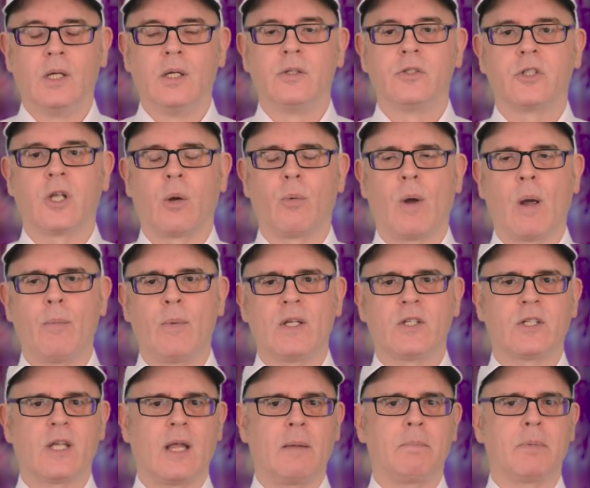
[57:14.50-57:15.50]
So when we
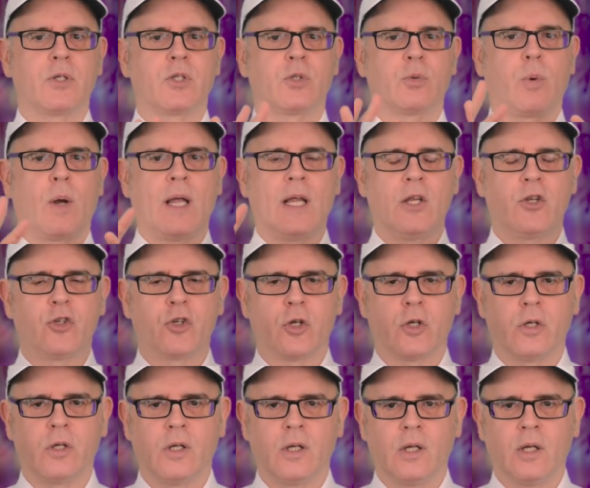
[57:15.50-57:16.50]
say
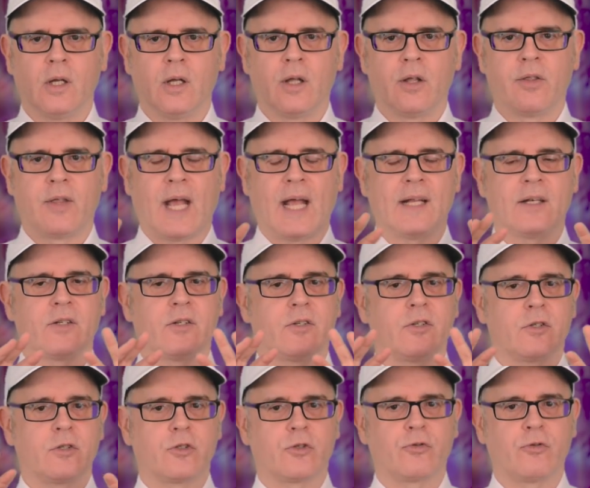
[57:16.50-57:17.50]
persuasion, that
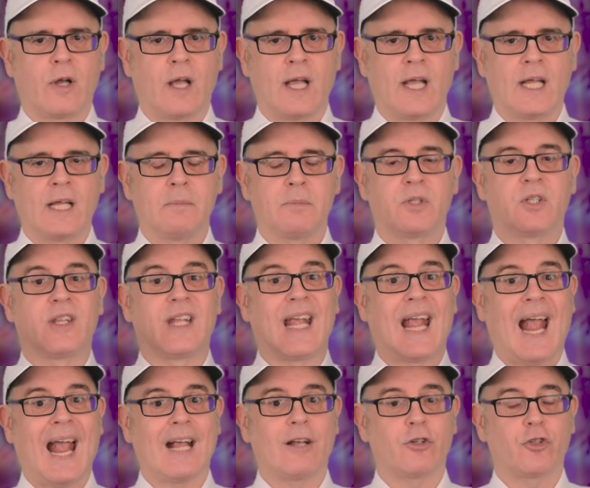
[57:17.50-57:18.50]
describes the
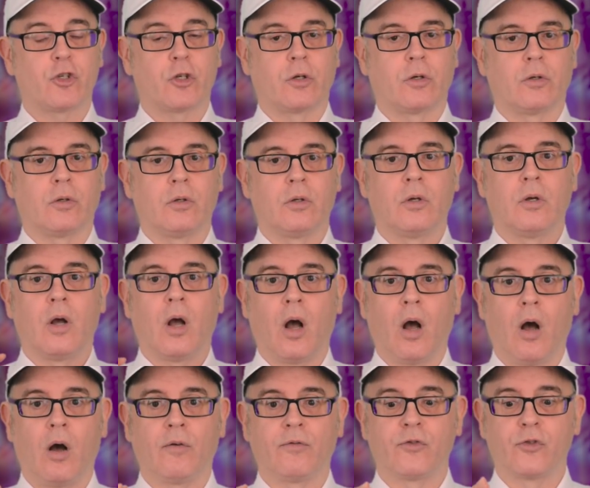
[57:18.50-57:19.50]
action
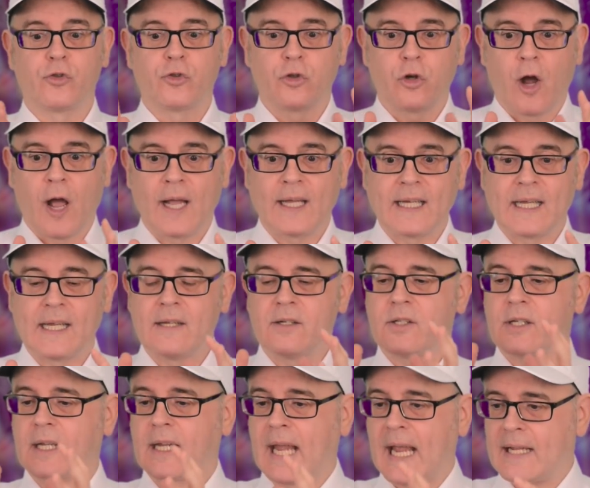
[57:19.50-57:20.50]
of trying
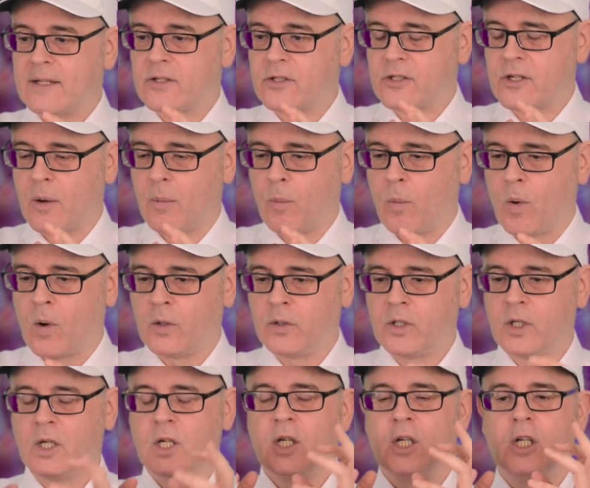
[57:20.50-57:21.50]
to get
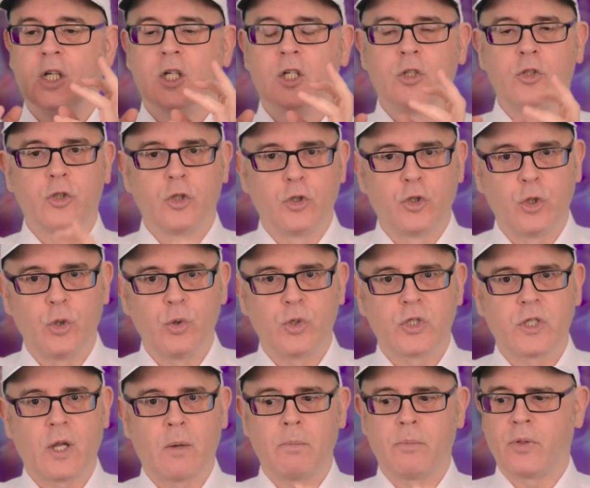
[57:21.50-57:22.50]
someone to do
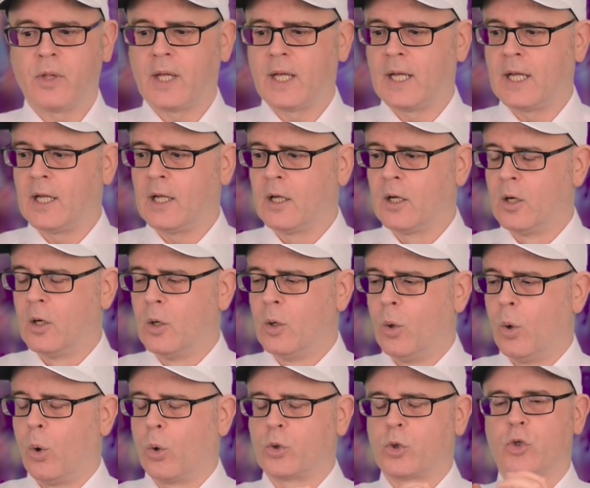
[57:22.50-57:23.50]
something
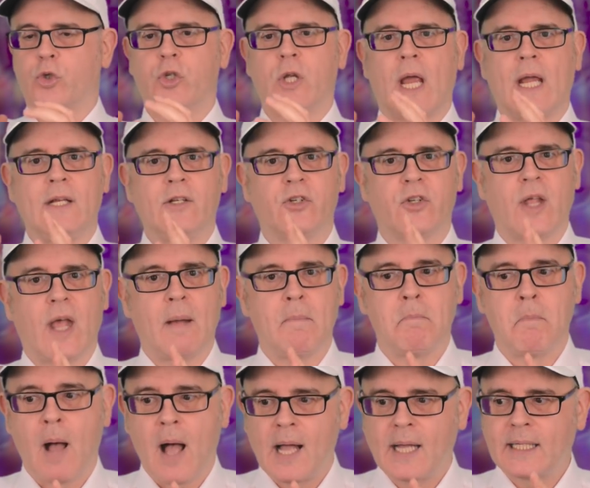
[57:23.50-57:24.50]
or to change their
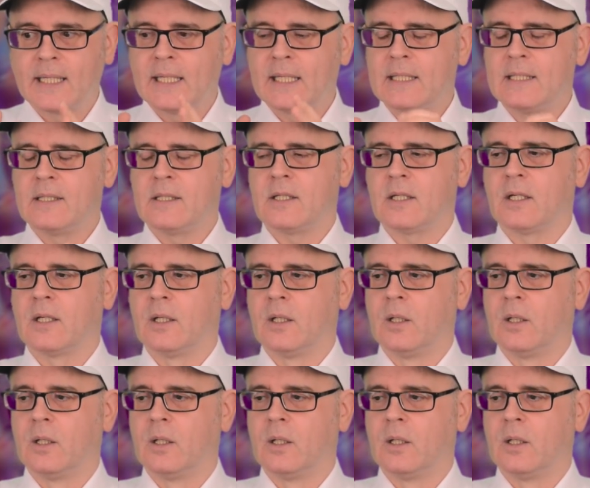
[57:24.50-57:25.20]
mind